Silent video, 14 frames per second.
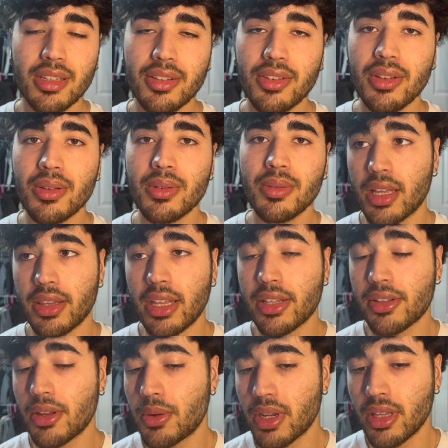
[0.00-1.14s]
So that's
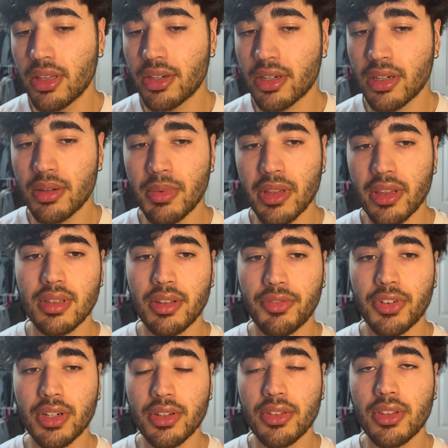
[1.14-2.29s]
how I learned the
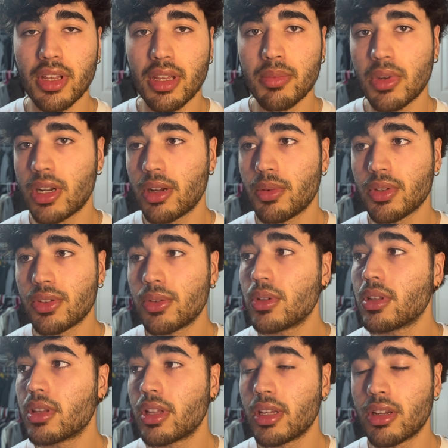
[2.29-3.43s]
first time when I was
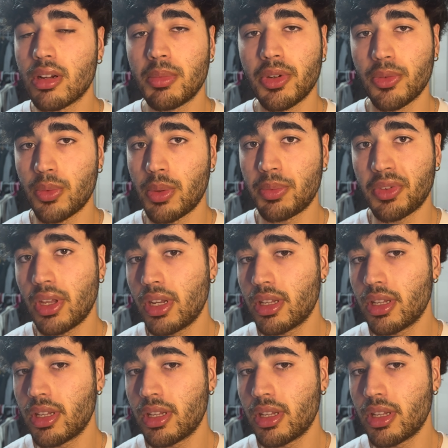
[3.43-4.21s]
doing the e-commerce website,